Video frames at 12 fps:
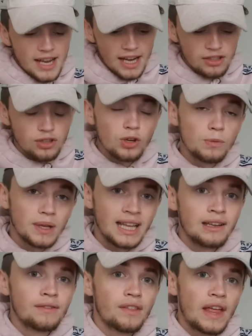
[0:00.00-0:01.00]
And I do
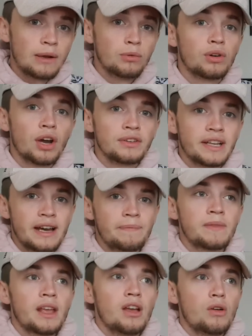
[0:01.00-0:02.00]
believe they will go
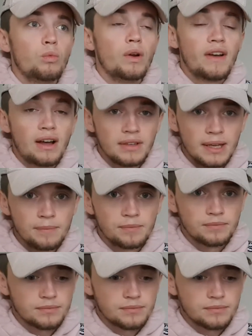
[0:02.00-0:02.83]
down without him.